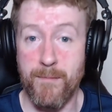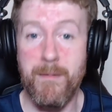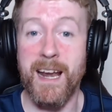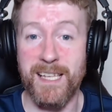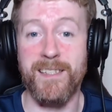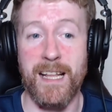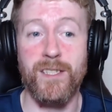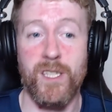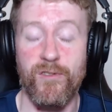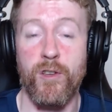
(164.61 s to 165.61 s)
in many
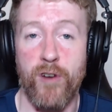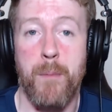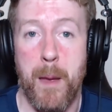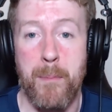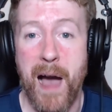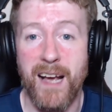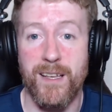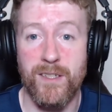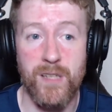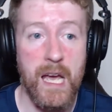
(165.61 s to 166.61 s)
senses, for the Green Bay
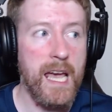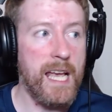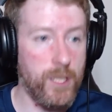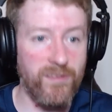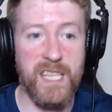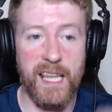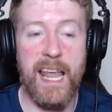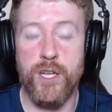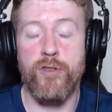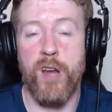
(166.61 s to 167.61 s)
Packers is obviously the
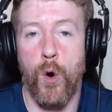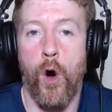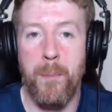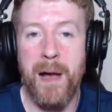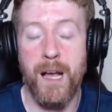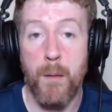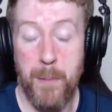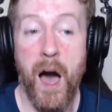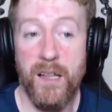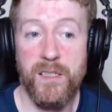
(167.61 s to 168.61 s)
legendary quarterback,
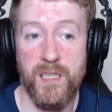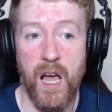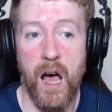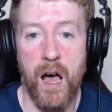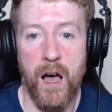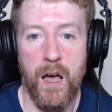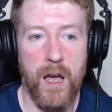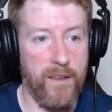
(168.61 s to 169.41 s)
Bart Starr.